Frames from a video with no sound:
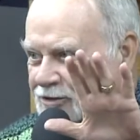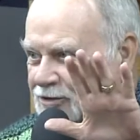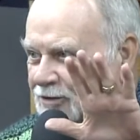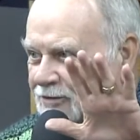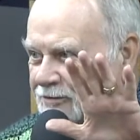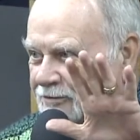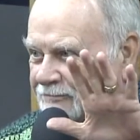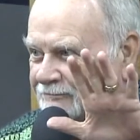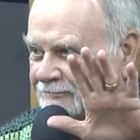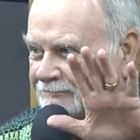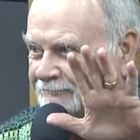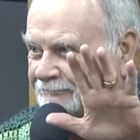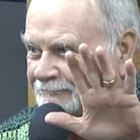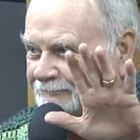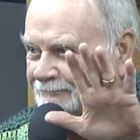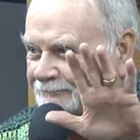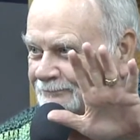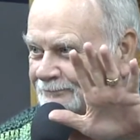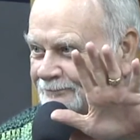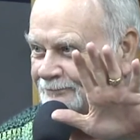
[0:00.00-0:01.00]
because I've
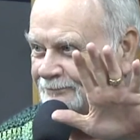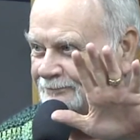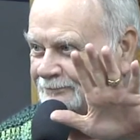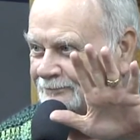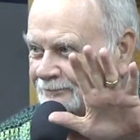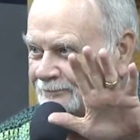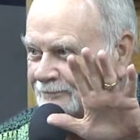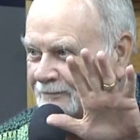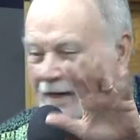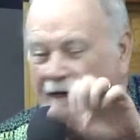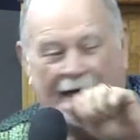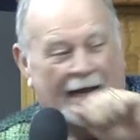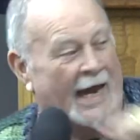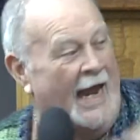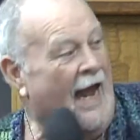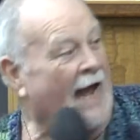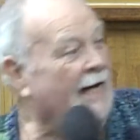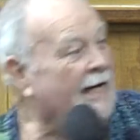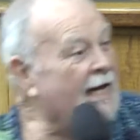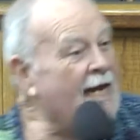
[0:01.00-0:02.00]
been judged
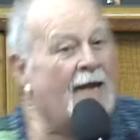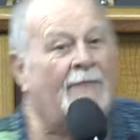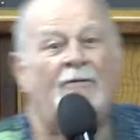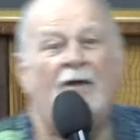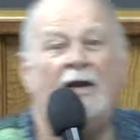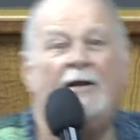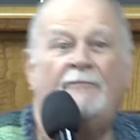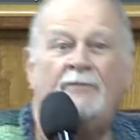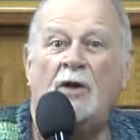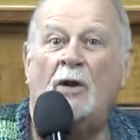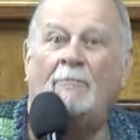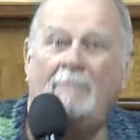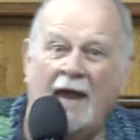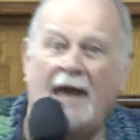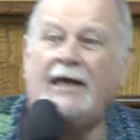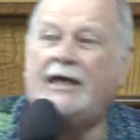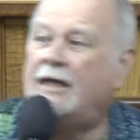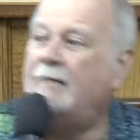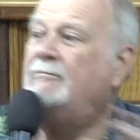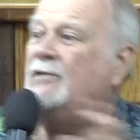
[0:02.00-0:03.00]
already and found
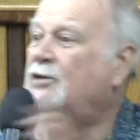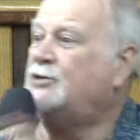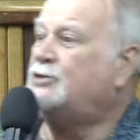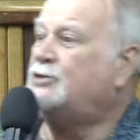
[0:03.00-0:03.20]
innocent.